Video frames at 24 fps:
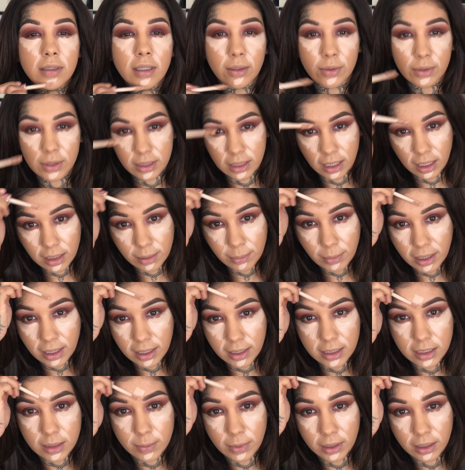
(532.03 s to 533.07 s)
I was telling my
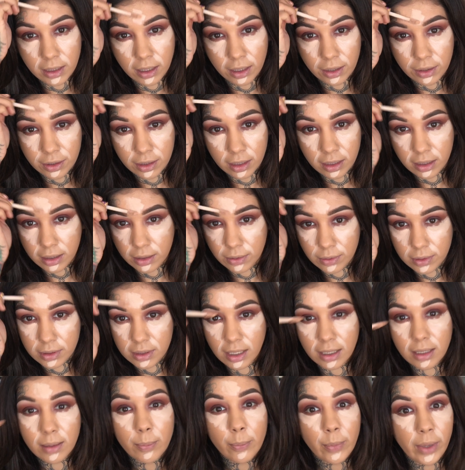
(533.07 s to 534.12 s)
husband the other day, I was
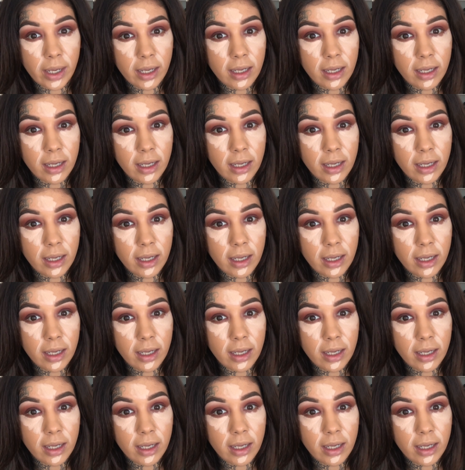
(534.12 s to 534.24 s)
like,